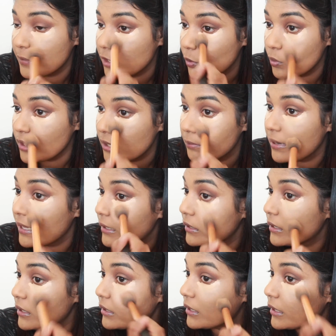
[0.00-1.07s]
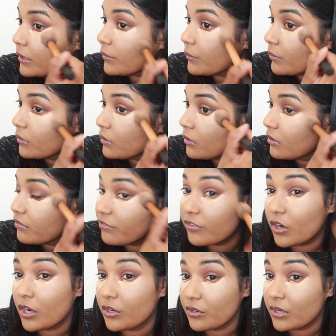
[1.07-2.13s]
beauty blender though for
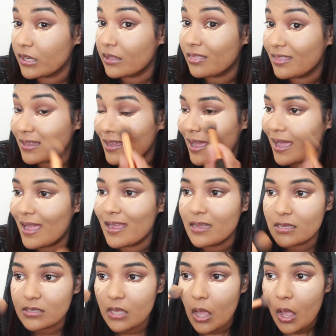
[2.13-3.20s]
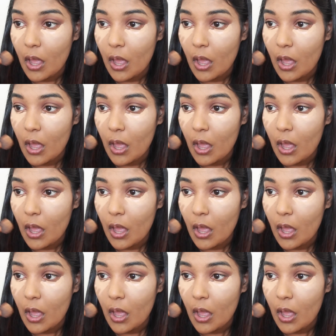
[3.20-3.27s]
underneath the eyes,